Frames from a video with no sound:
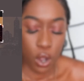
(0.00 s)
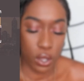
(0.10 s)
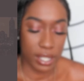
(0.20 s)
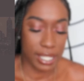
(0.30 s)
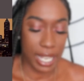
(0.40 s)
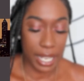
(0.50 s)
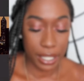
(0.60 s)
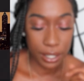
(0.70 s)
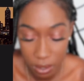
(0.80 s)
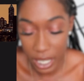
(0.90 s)
on the side
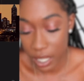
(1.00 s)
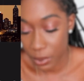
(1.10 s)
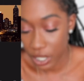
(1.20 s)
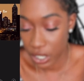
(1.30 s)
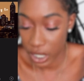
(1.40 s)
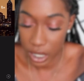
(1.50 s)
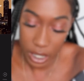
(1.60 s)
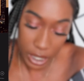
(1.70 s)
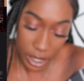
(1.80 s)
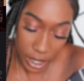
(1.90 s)
here. So now that we're
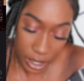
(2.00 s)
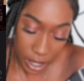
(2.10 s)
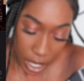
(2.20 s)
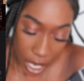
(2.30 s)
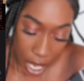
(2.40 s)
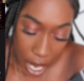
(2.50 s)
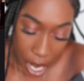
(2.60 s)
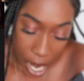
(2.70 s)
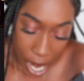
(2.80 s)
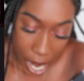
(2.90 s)
adjusted,
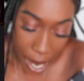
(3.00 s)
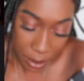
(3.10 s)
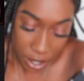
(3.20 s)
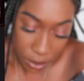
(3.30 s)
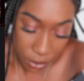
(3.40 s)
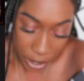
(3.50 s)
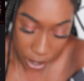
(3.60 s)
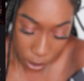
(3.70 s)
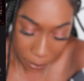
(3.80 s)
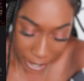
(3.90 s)
I really don't feel like
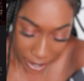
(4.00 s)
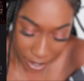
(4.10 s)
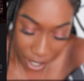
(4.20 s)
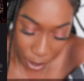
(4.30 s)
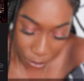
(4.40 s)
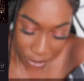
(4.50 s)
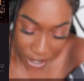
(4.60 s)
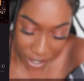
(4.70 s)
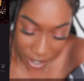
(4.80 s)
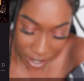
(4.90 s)
going back into
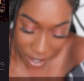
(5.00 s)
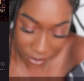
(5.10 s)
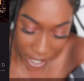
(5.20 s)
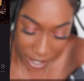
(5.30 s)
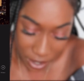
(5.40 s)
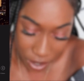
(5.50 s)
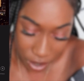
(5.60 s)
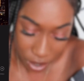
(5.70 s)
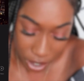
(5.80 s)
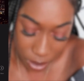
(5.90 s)
Over to find another
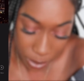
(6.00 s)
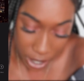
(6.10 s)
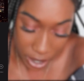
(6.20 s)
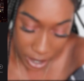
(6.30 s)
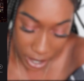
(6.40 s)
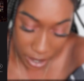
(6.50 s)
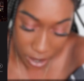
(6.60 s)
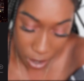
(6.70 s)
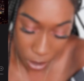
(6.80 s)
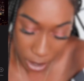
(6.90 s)
transparent text,
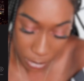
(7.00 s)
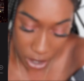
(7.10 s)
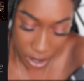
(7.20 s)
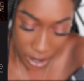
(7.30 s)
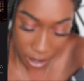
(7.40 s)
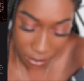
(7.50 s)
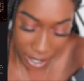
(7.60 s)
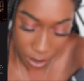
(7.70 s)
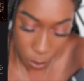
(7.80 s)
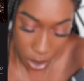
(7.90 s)
so let me just see if I
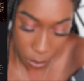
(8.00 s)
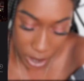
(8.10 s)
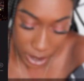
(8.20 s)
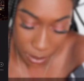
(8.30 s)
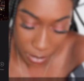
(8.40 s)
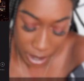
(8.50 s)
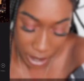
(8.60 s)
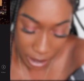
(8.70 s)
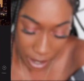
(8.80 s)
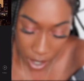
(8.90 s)
can work with
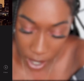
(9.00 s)
something.